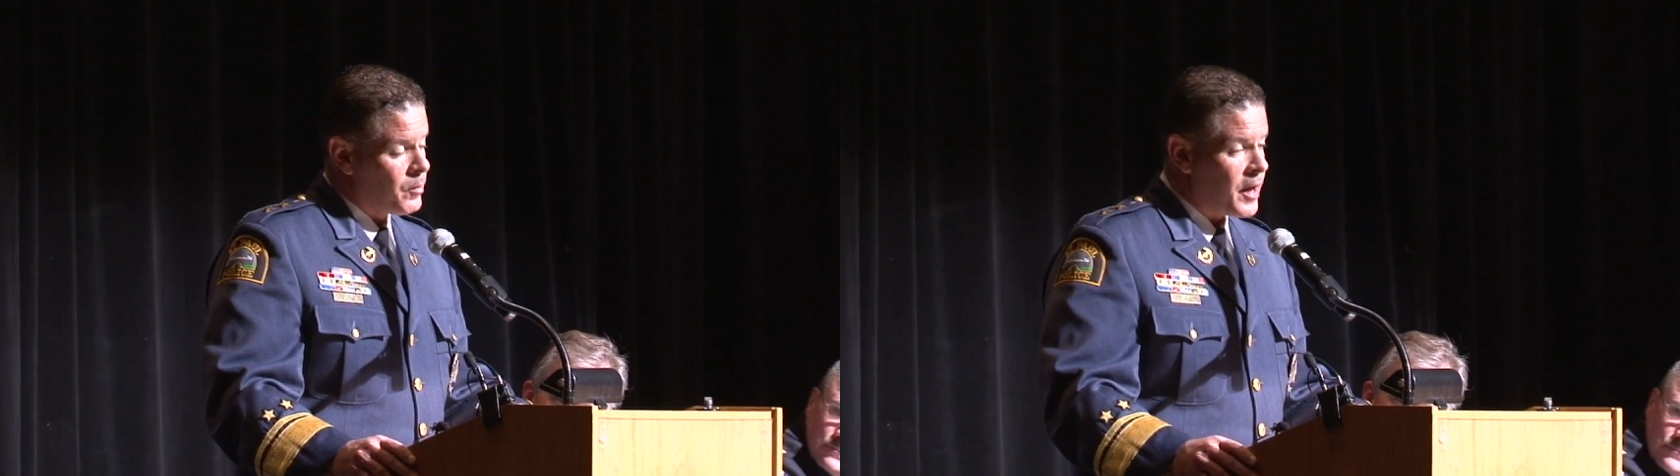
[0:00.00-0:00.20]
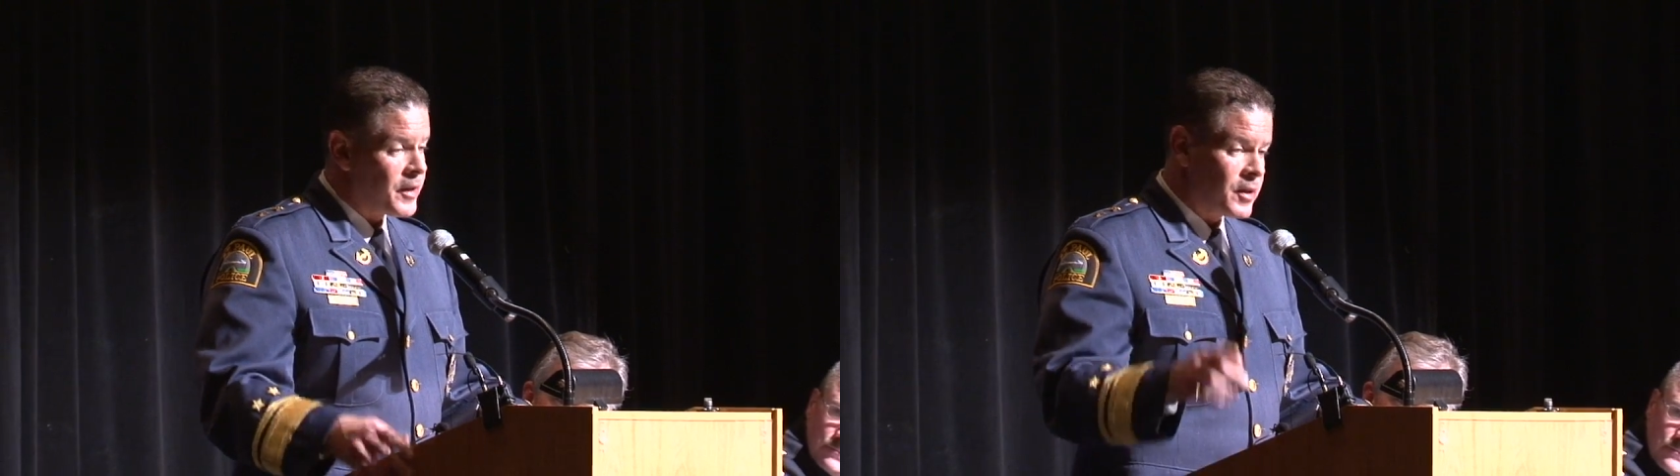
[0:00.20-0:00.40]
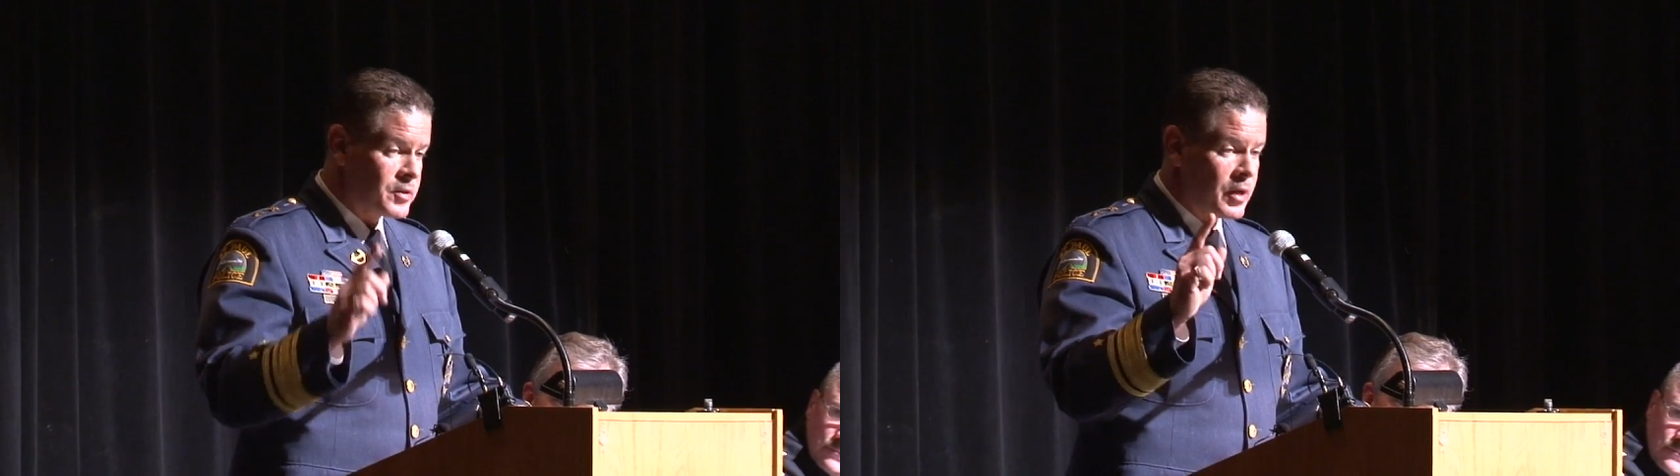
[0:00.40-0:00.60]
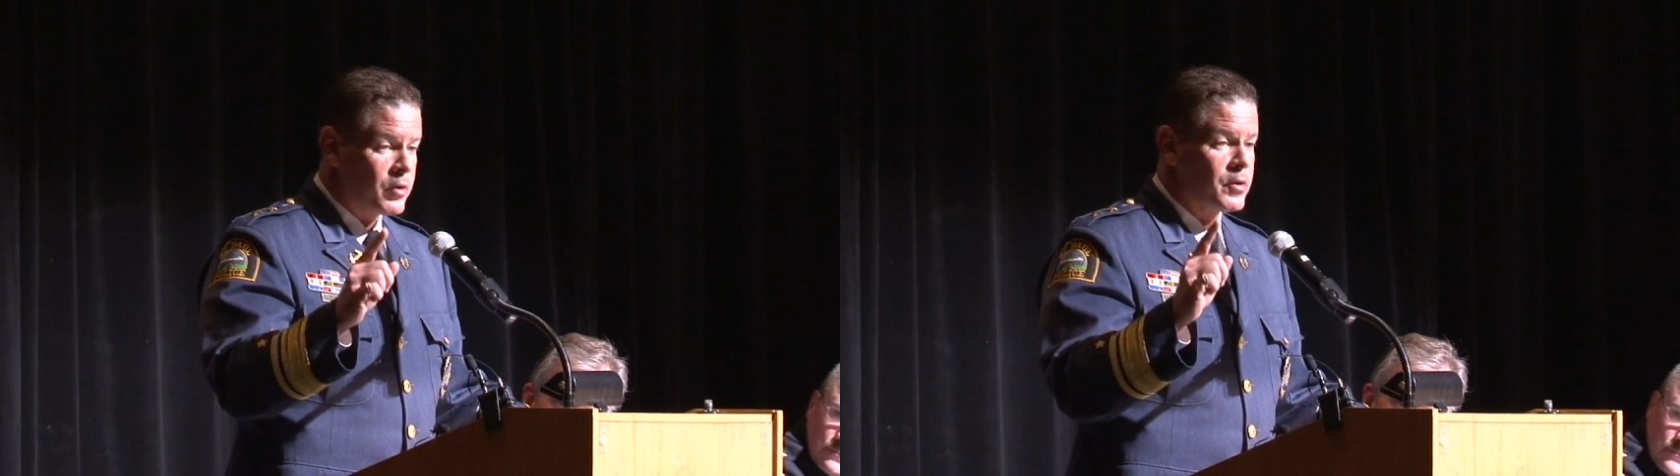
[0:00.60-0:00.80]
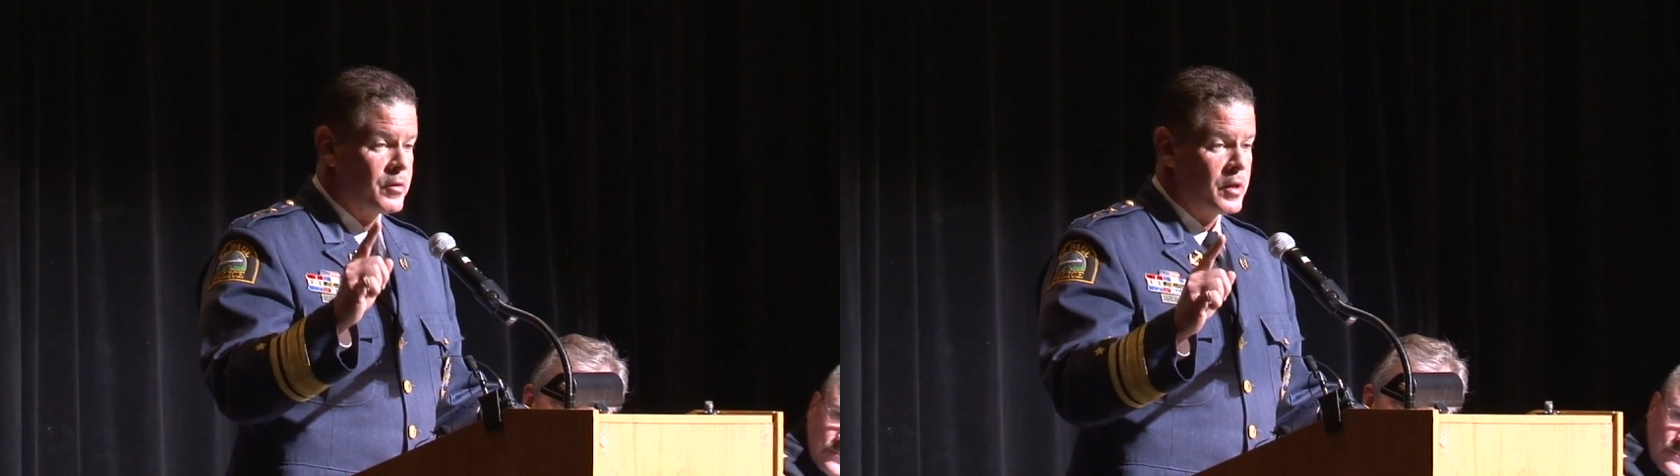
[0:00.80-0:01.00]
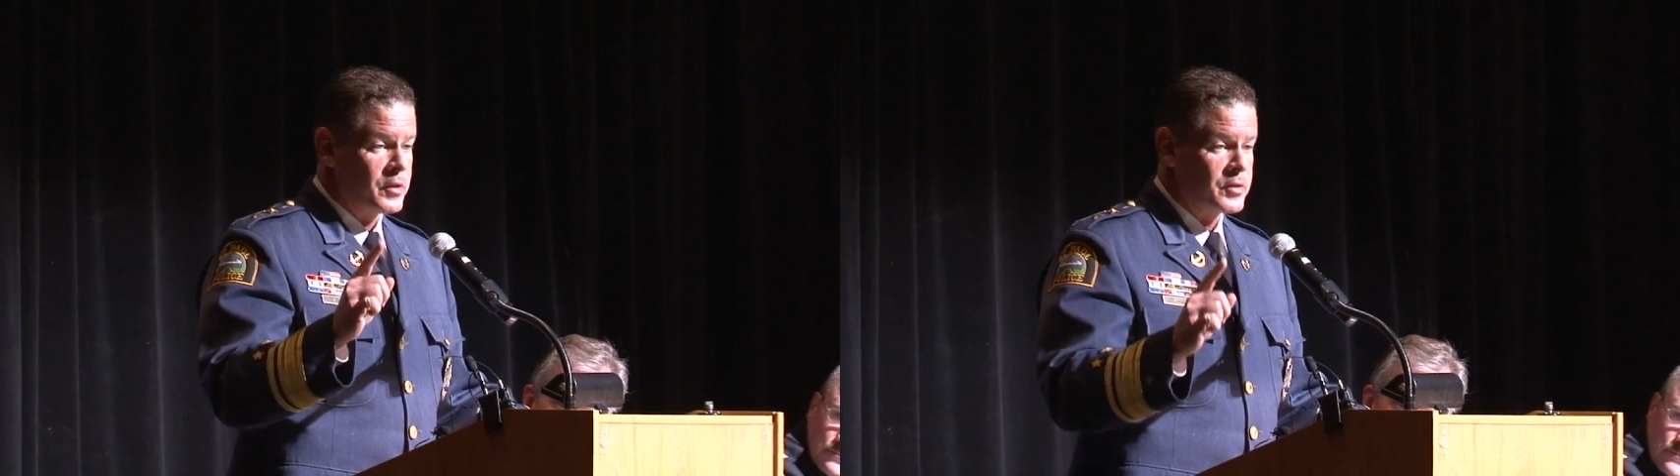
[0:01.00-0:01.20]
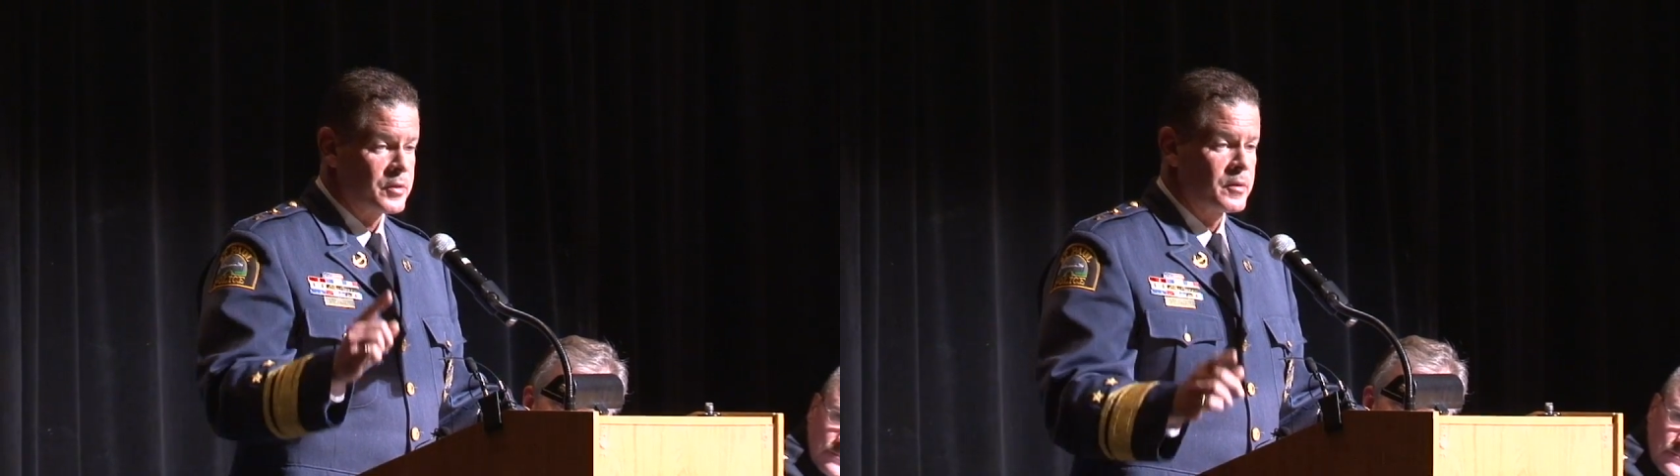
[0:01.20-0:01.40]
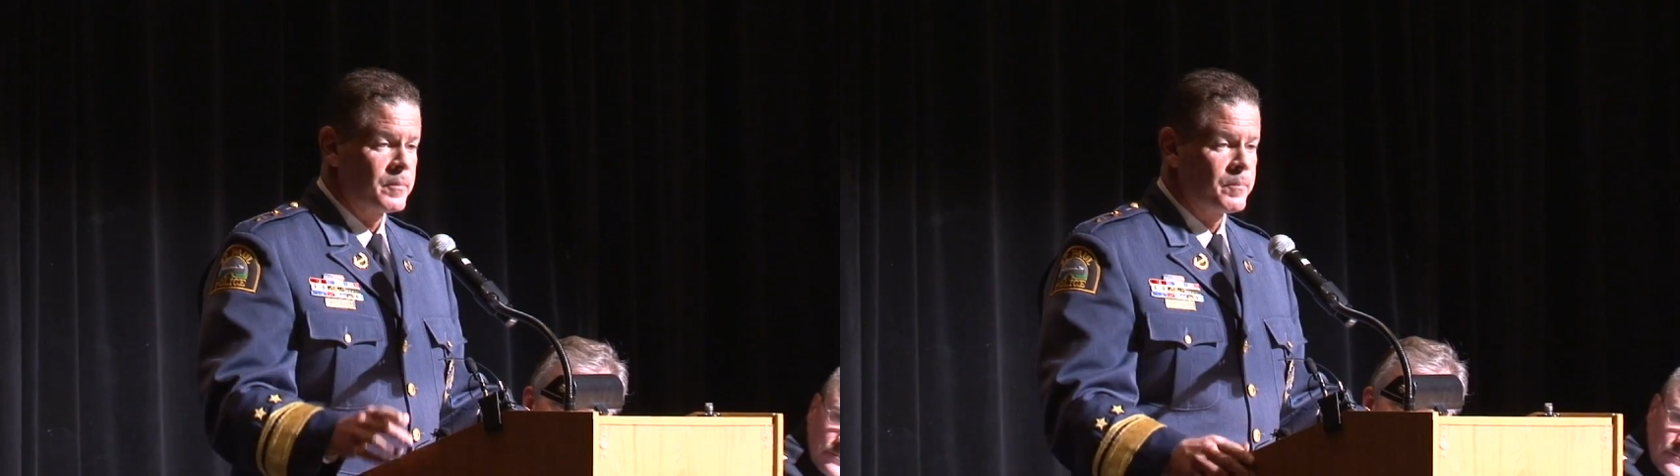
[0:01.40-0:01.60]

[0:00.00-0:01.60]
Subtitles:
But I can tell you this,